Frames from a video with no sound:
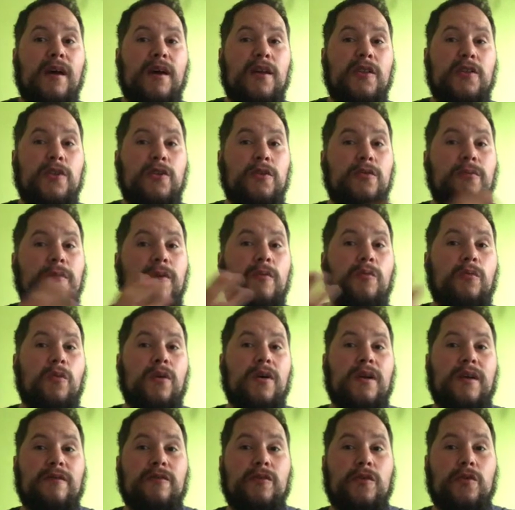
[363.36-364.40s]
the Lumen will
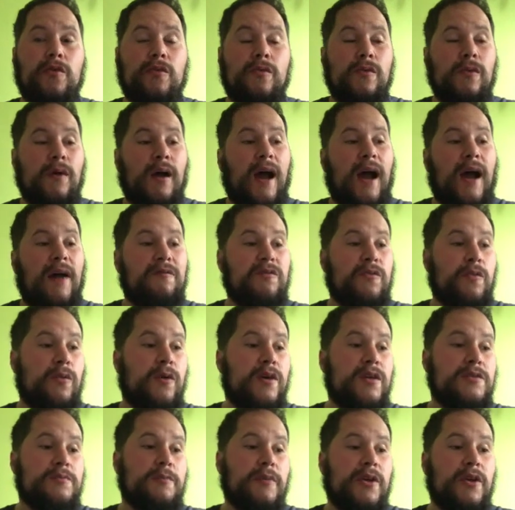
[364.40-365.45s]
give you
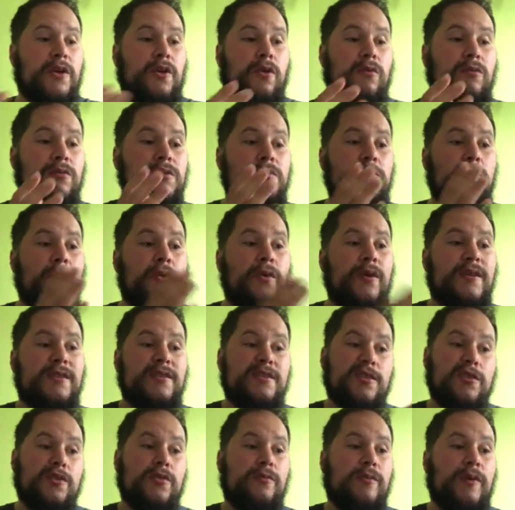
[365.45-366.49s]
afterwards, but you can always put
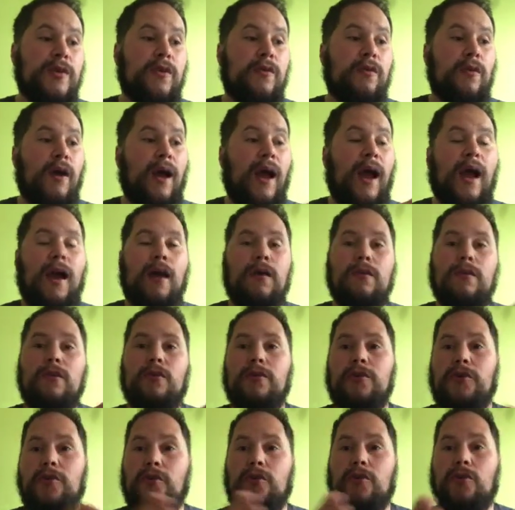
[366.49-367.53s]
into Lumen how long
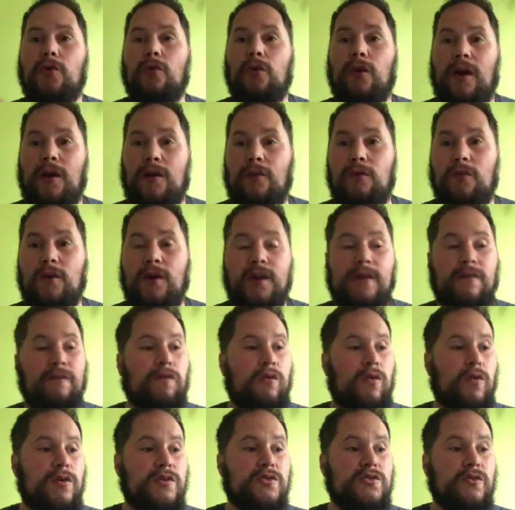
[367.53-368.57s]
you're going to go out running
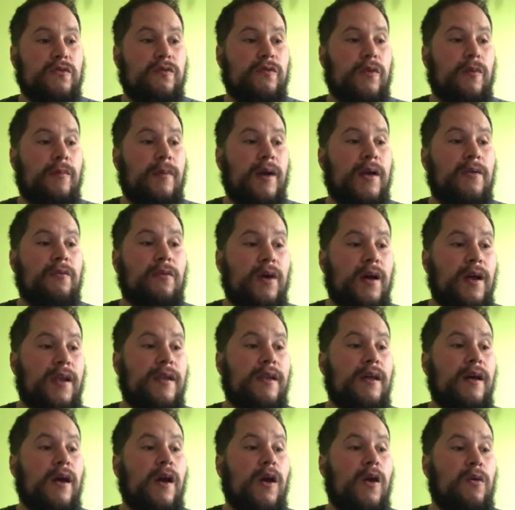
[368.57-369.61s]
for. So for my run
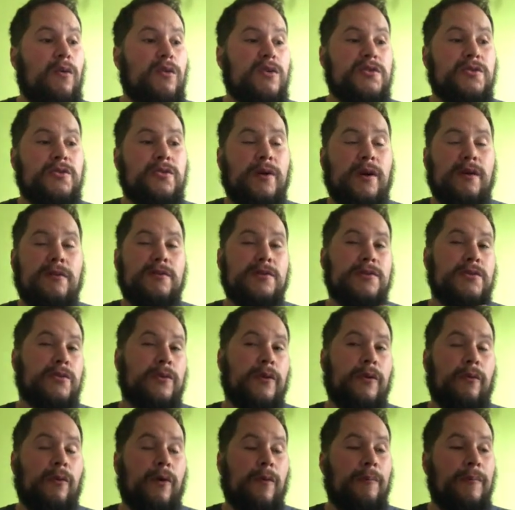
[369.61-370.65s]
was 2 hours
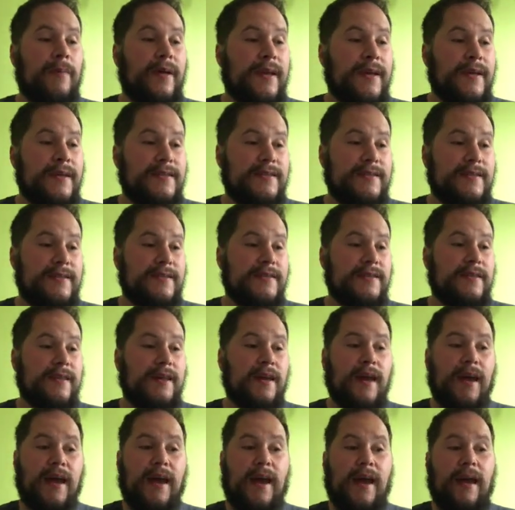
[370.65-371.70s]
21 minutes.
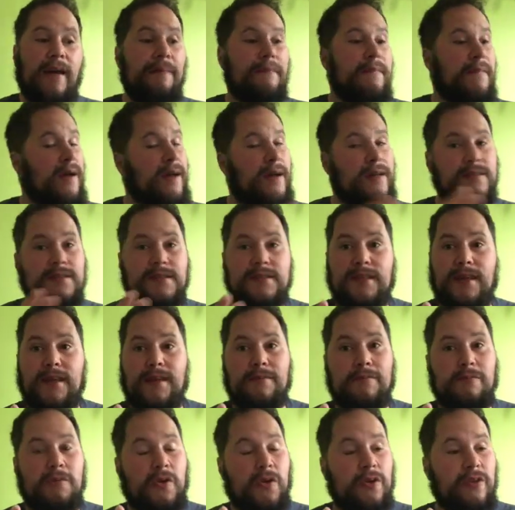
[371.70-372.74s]
As I said,
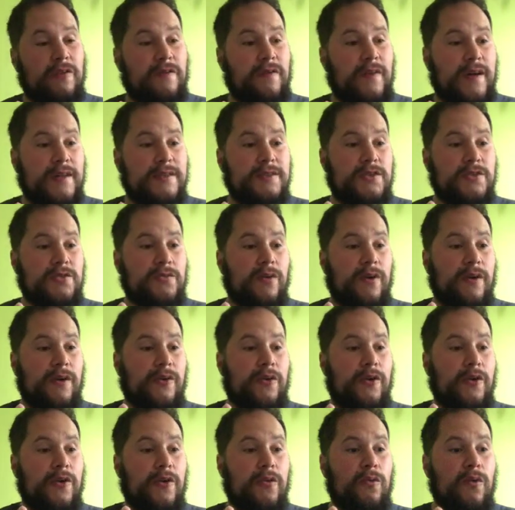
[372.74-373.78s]
not the fastest runner
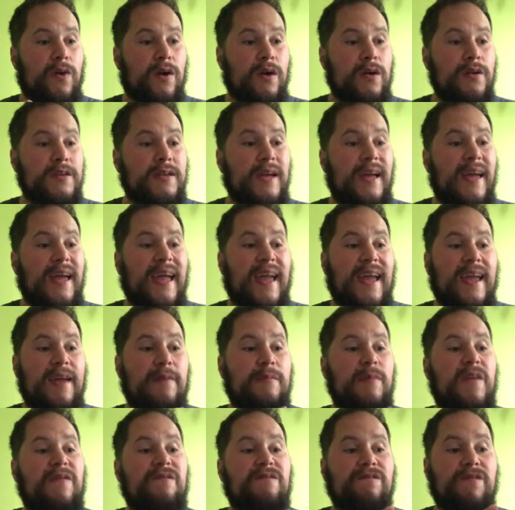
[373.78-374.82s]
in the world. It gave
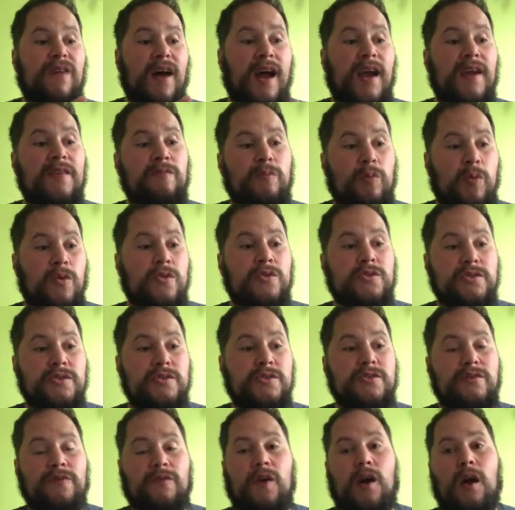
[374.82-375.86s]
me 5
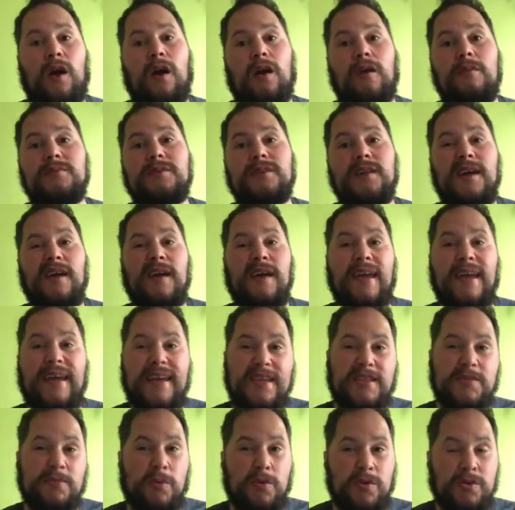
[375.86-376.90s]
portions of carbs.
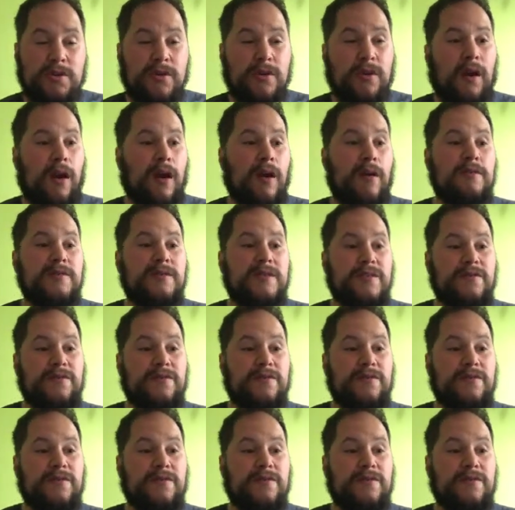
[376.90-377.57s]
Each portion of carbs is